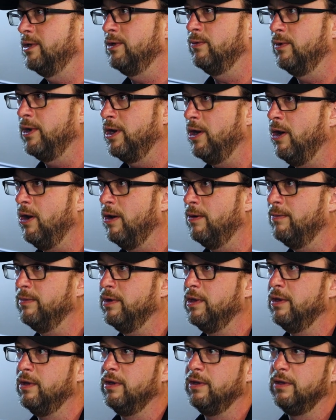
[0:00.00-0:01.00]
on your way home.
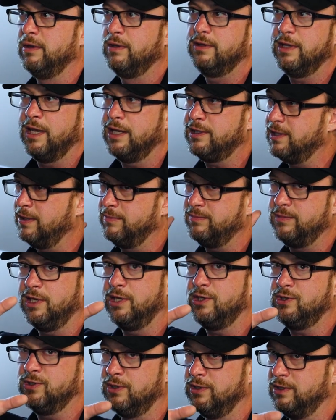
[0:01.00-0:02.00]
That
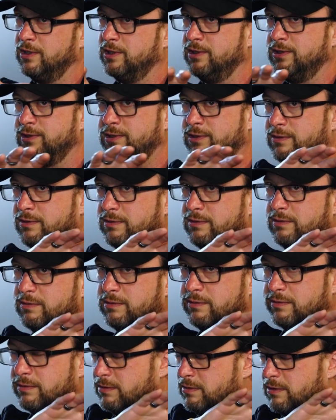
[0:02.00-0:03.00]
temptation is
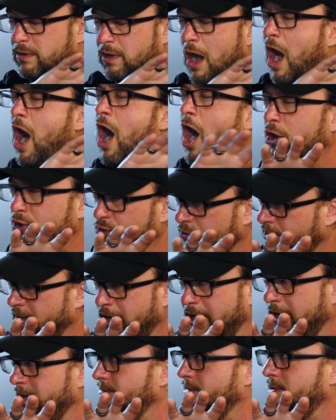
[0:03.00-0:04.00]
100
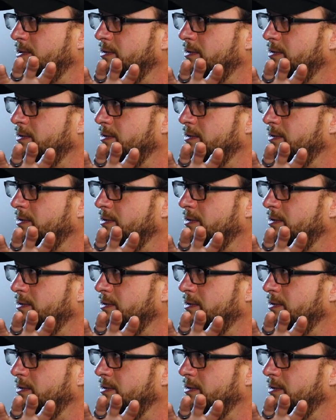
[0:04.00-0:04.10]
times.